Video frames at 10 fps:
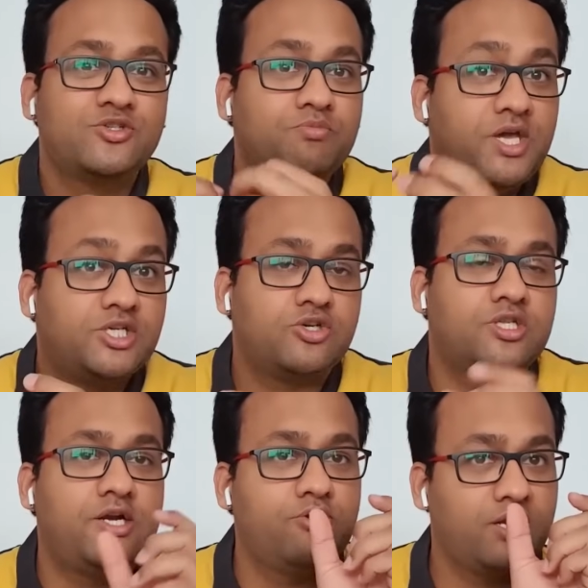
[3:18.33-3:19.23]
so make sure
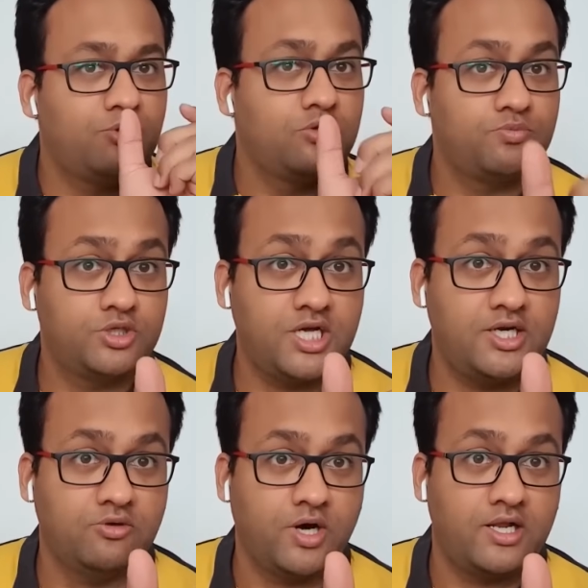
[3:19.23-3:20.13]
that you are able to put
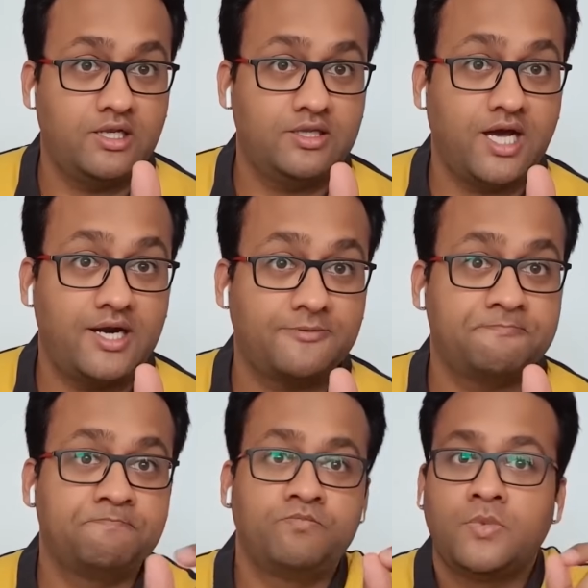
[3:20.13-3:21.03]
that URL in that.
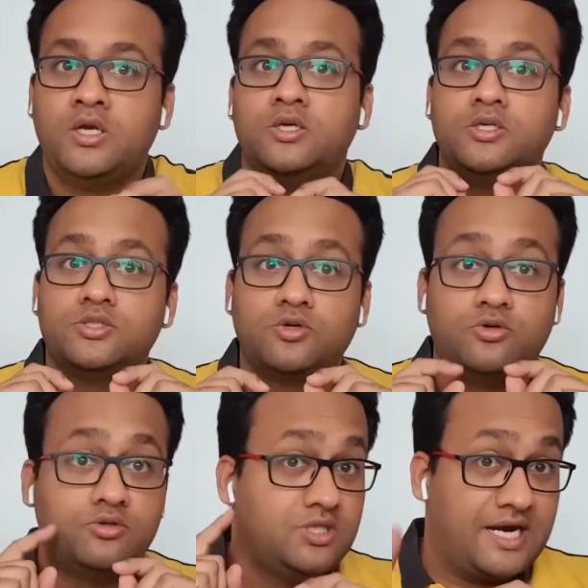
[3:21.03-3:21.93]

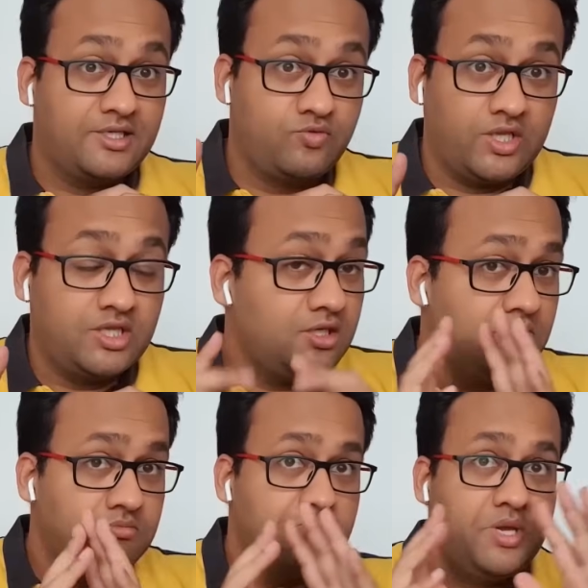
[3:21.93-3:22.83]
So that is one
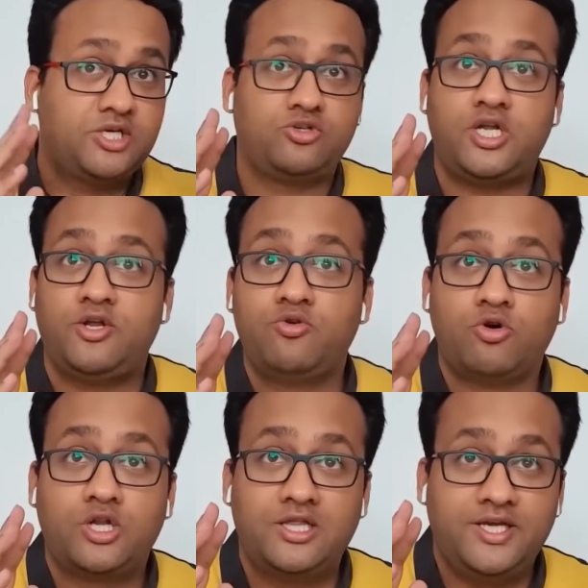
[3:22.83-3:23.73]
thing, make sure that you
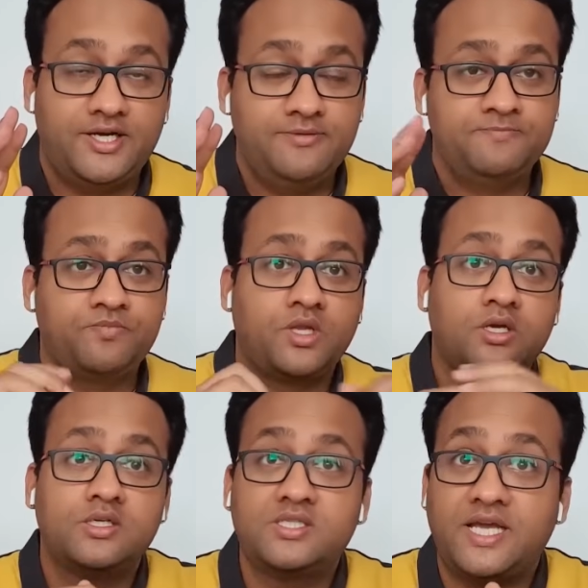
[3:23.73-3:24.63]
go till the end.
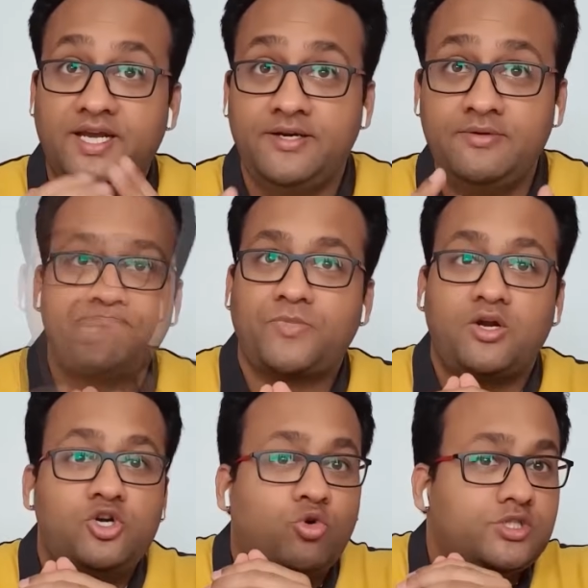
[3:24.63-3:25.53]
Second,
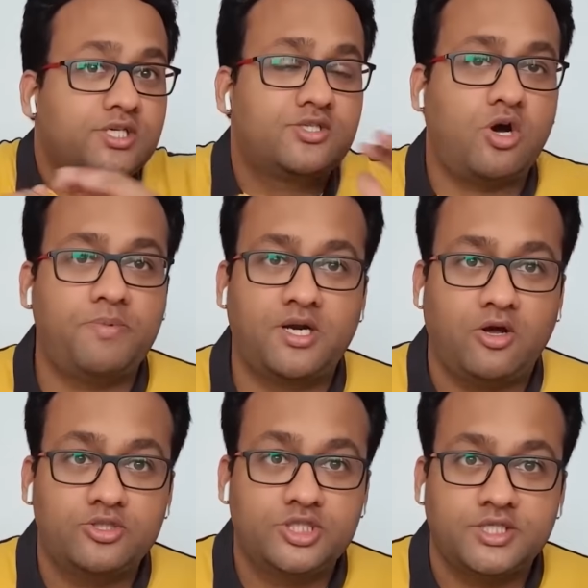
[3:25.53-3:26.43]
don't just stop at
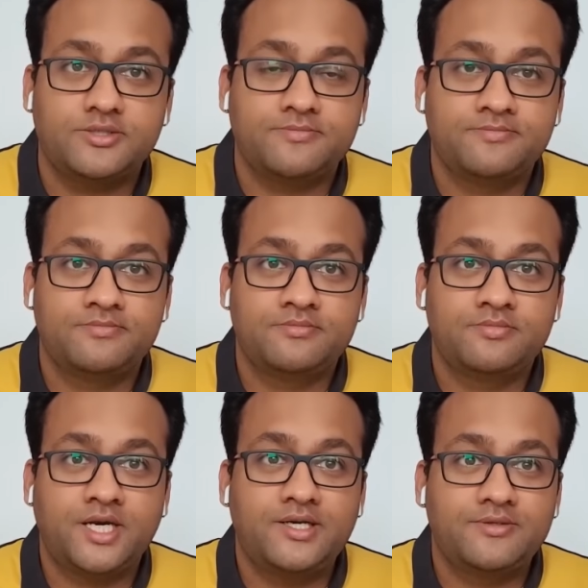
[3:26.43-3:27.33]
launching,
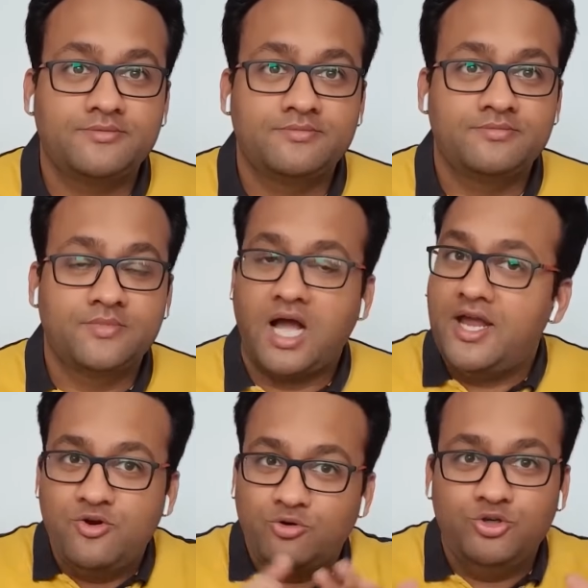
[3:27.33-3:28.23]
right?
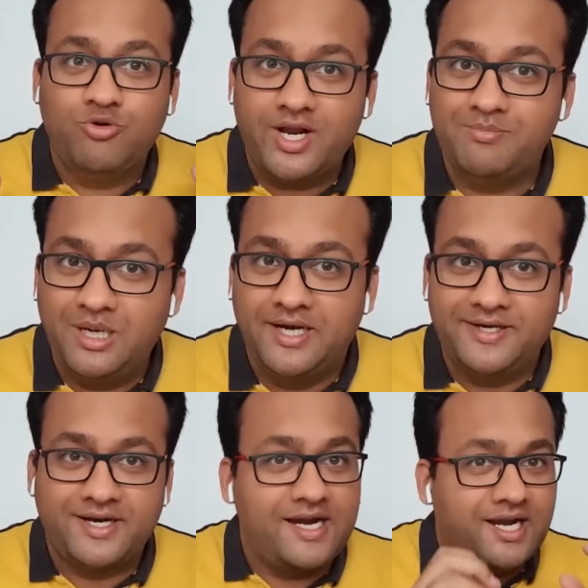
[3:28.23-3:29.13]
I know you are a
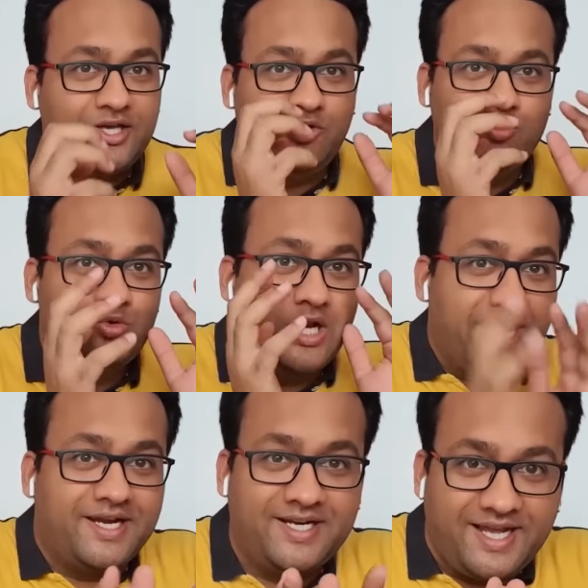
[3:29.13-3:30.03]
builder, right? Like you
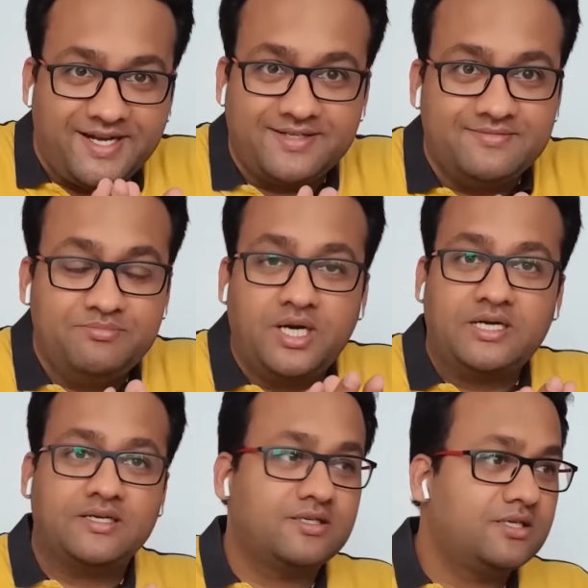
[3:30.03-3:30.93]
like tech,
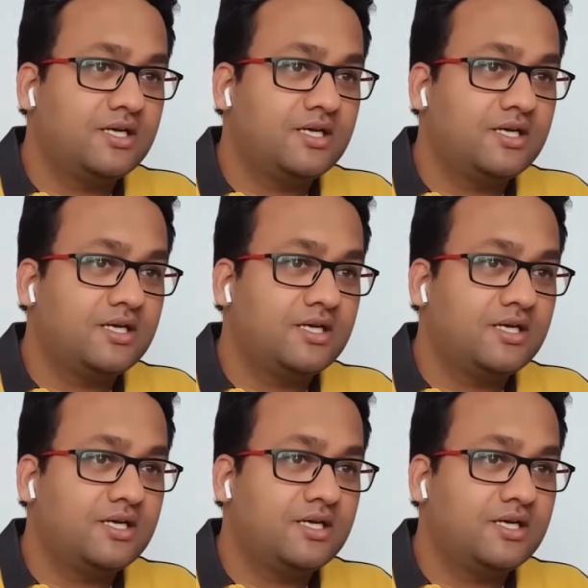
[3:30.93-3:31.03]
but